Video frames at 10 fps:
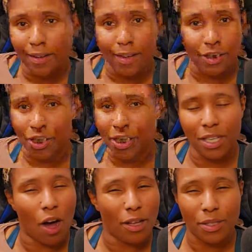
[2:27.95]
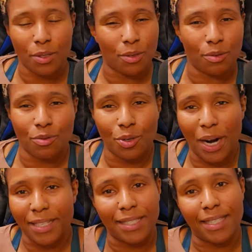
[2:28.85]
Because she also
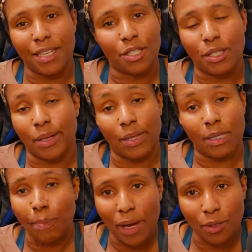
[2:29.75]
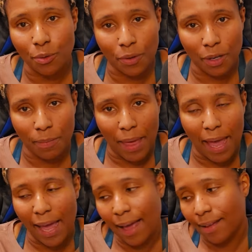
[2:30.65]
tried to say she's on the spectrum.
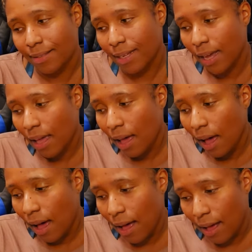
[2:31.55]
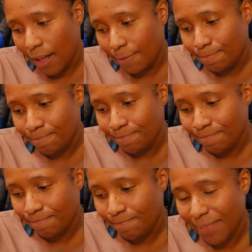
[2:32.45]
And um,
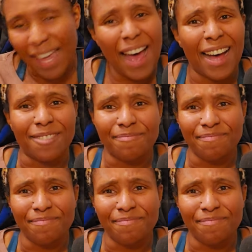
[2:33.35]
yeah.